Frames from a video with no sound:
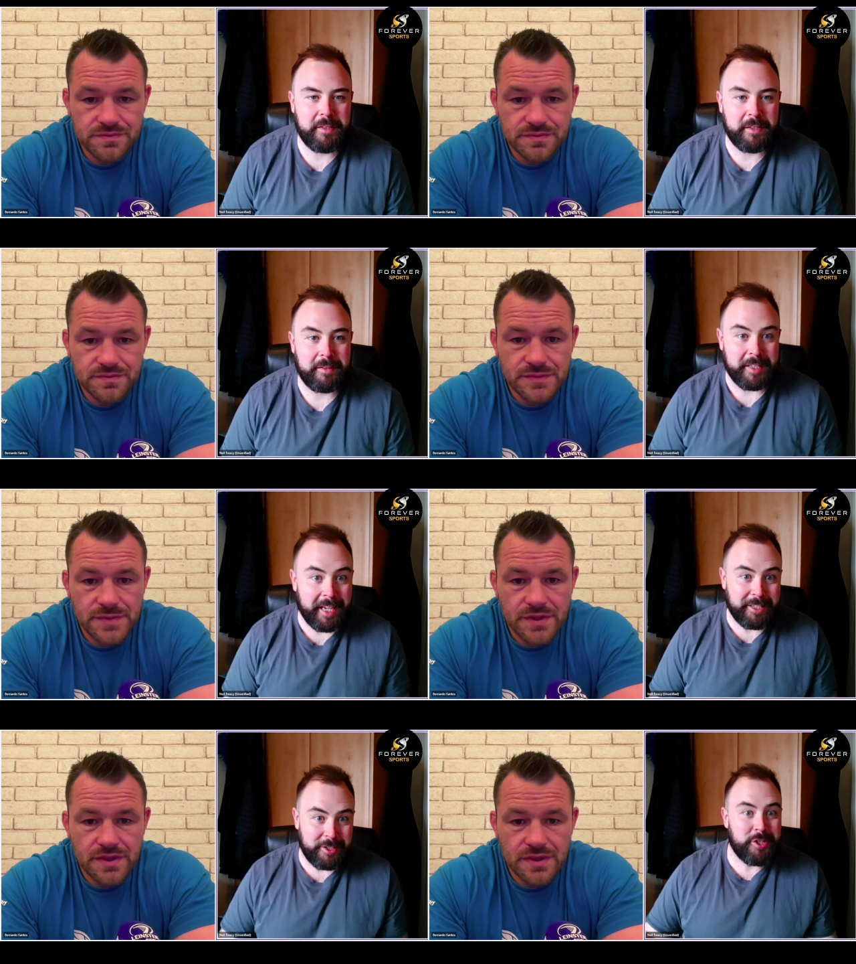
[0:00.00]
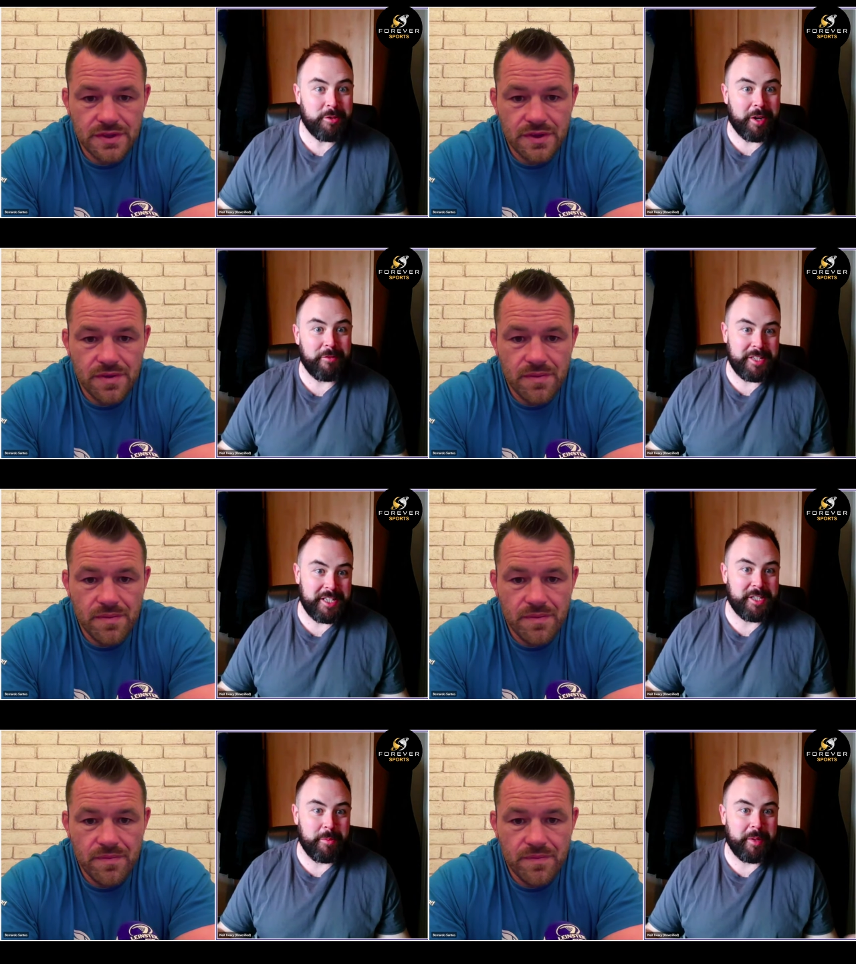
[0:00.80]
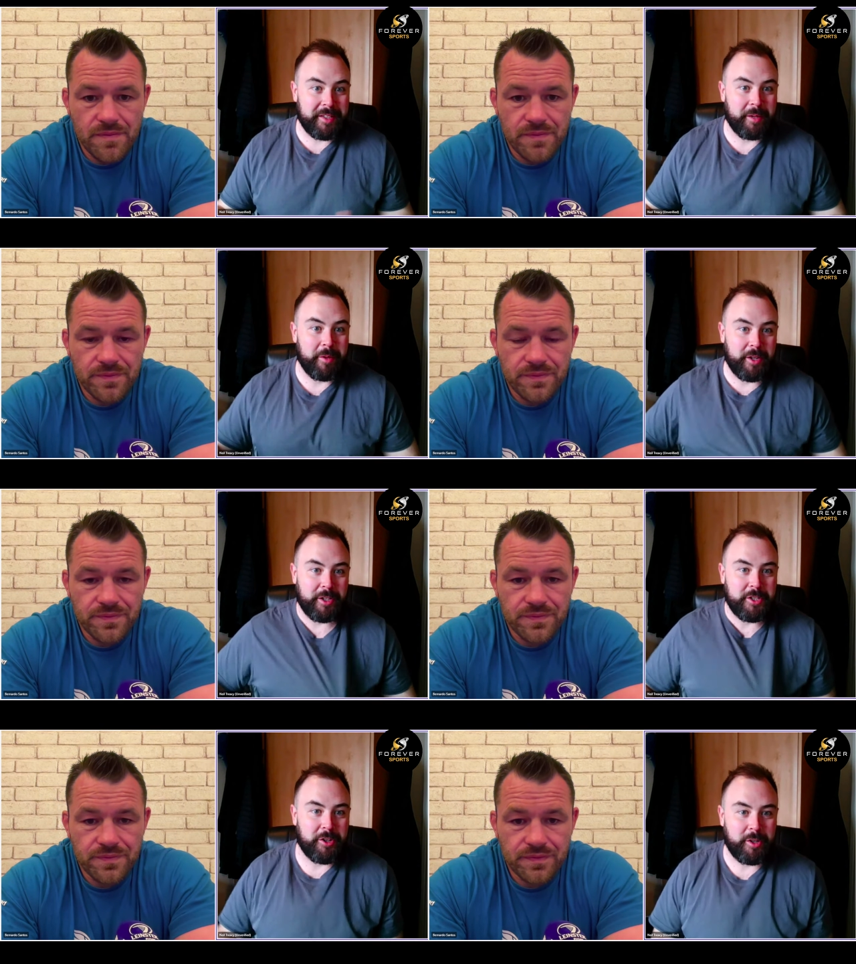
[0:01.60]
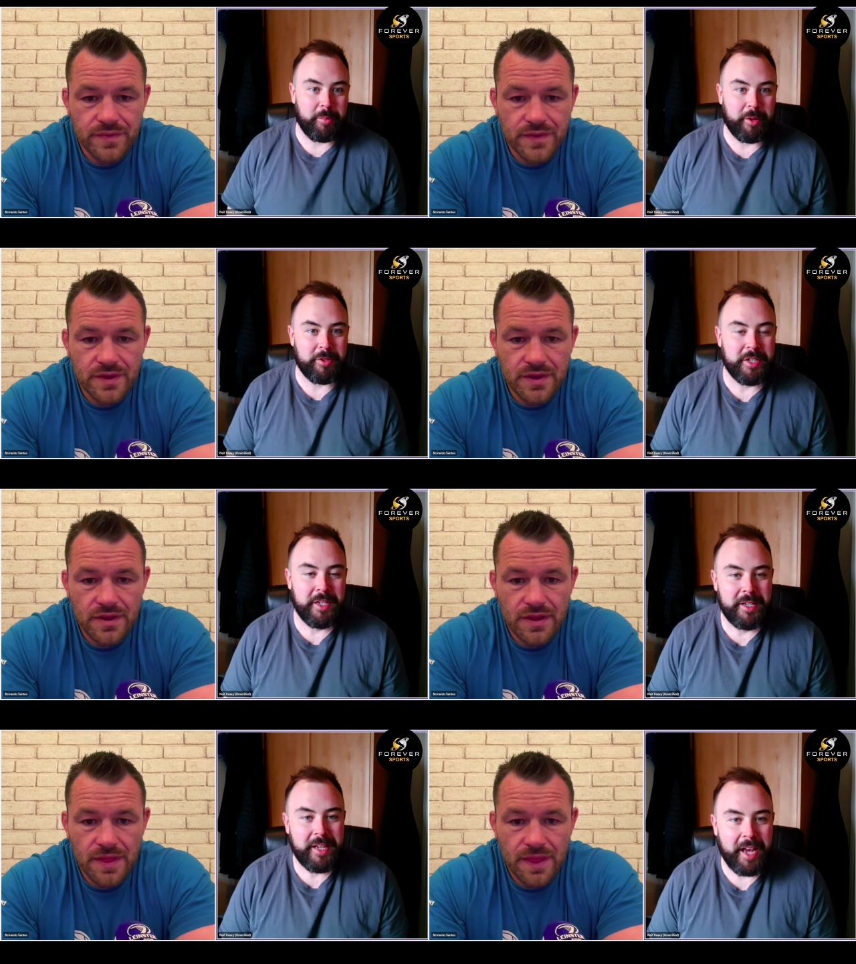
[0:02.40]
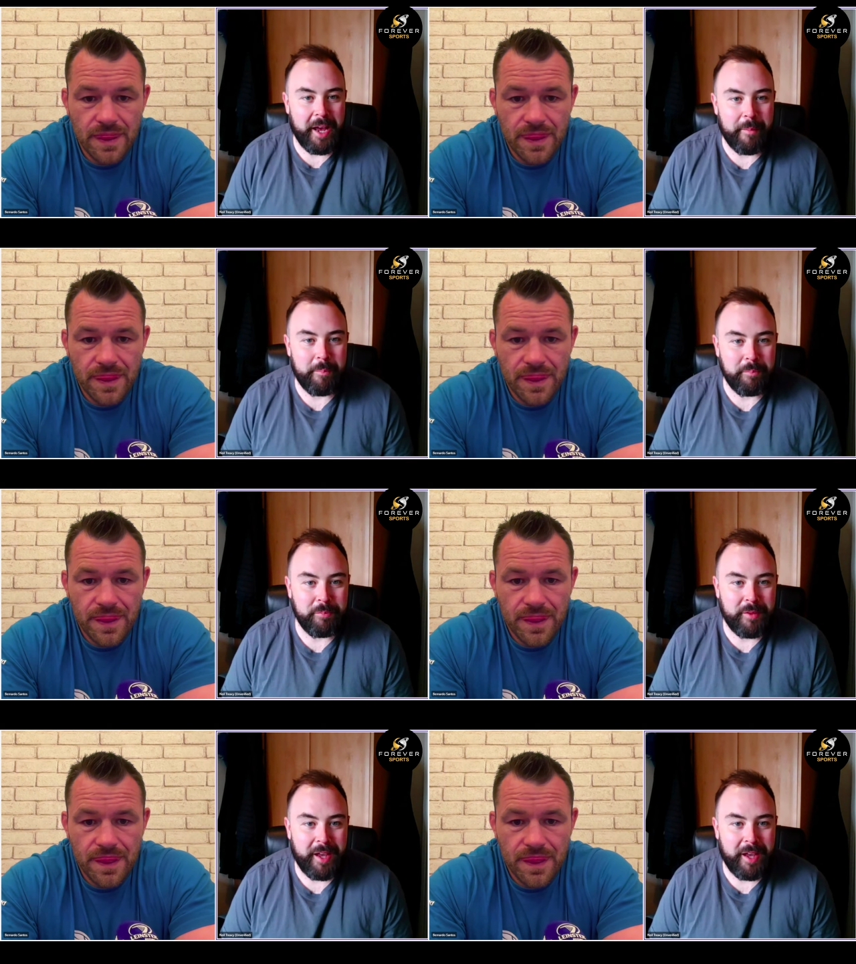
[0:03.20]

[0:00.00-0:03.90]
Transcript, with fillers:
Speaker 1: The the altitude obviously is the big thing we all talk about. Um,